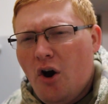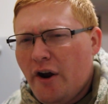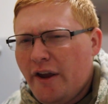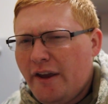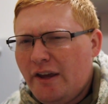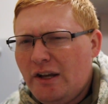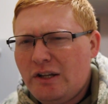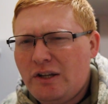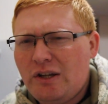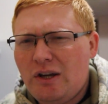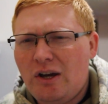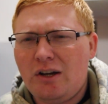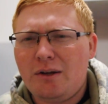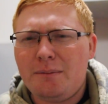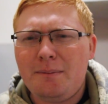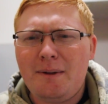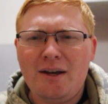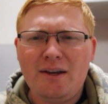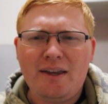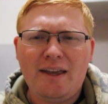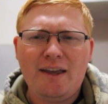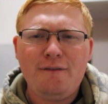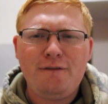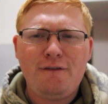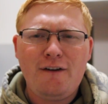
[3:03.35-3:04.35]
are you gonna talk
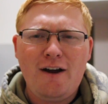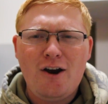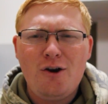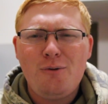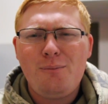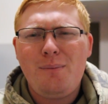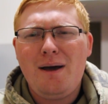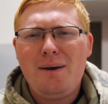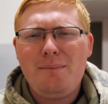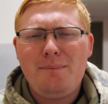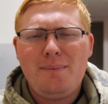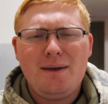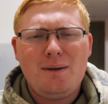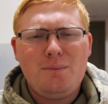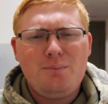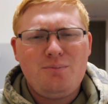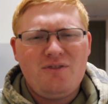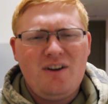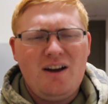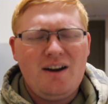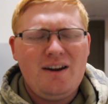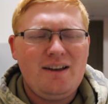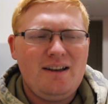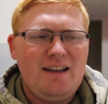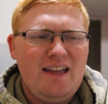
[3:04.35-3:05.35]
about getting fired by
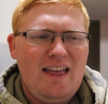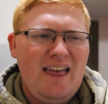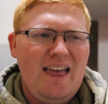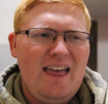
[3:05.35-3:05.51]
Bigbrudda?